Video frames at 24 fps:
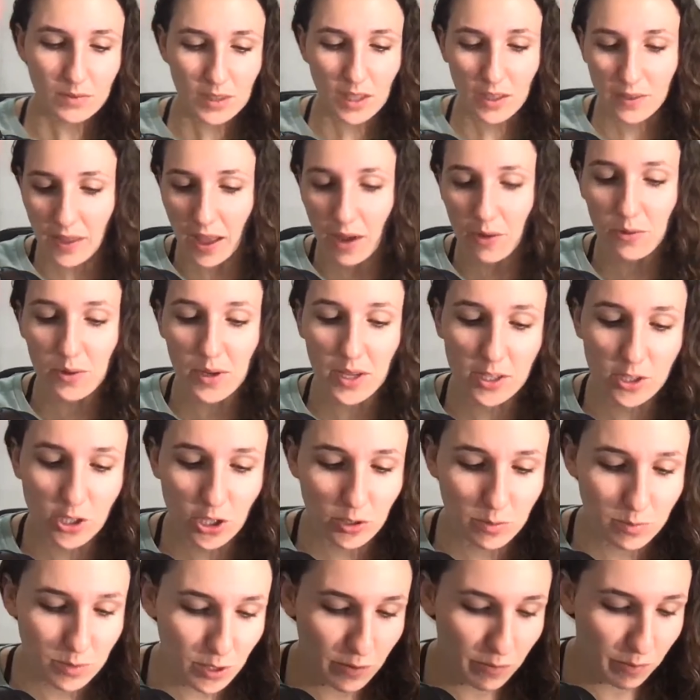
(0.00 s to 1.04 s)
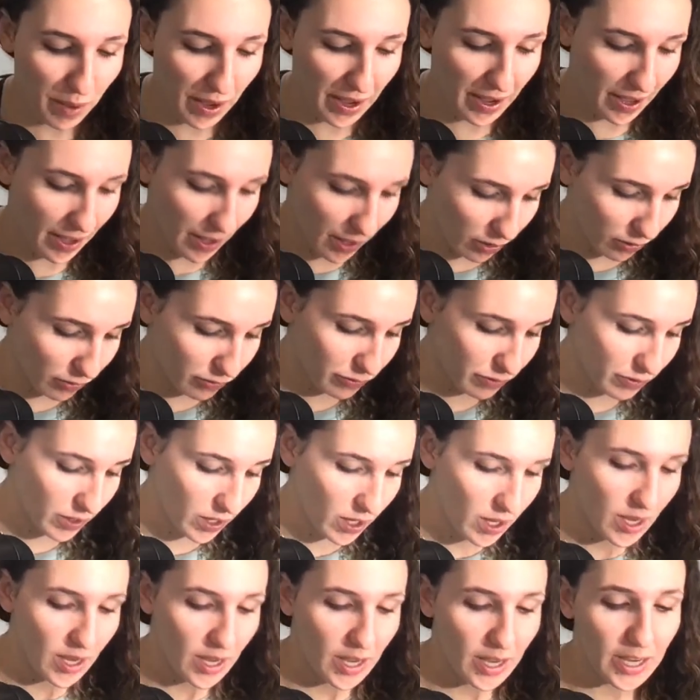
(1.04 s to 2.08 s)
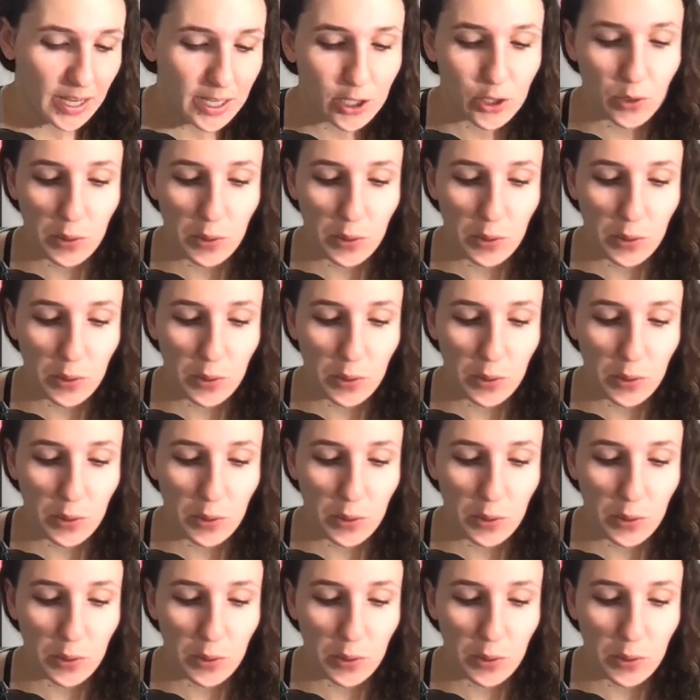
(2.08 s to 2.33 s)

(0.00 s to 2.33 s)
Now, in terms of my health, in